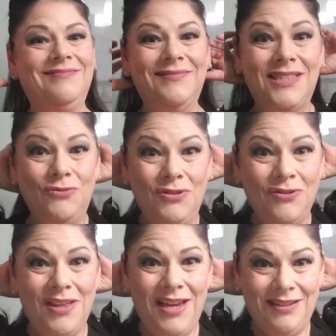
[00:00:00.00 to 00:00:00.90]
Doing your
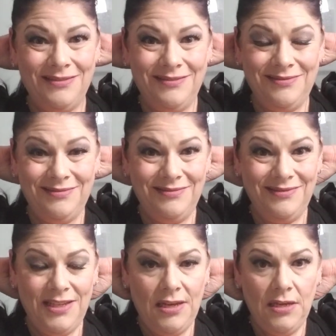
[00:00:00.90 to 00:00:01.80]
thing.
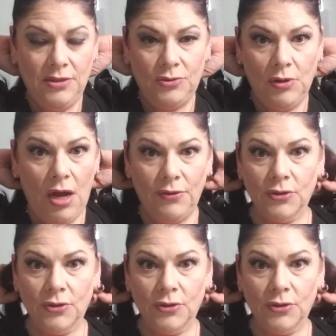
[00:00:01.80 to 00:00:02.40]
Doing all those